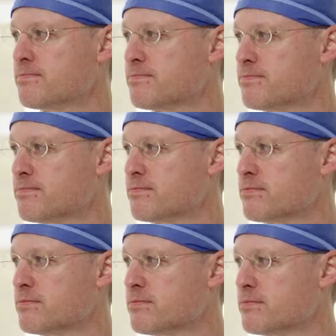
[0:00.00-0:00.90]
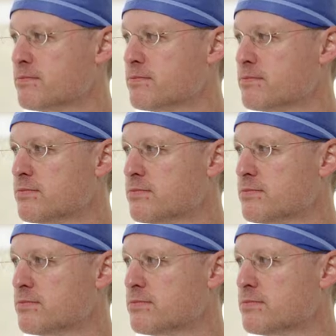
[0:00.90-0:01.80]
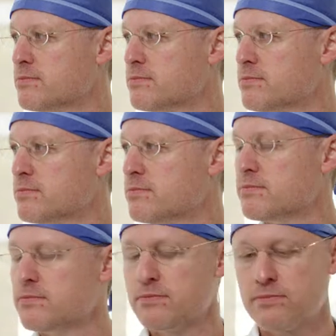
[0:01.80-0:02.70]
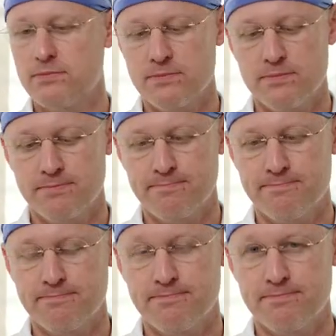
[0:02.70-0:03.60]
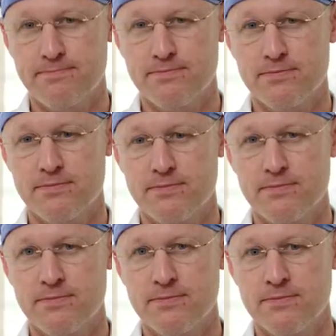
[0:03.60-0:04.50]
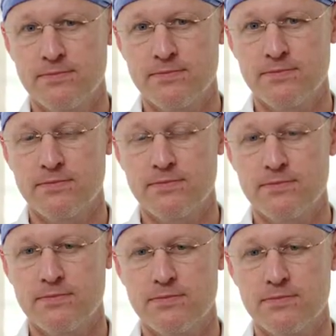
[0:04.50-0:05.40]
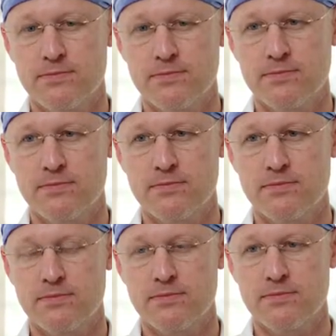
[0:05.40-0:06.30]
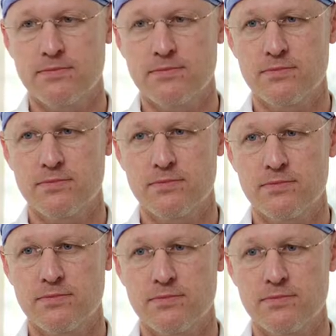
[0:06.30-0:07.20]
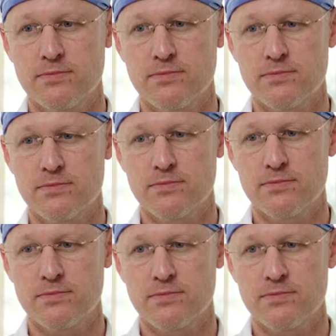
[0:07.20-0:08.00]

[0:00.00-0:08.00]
No words are spoken by the person on screen.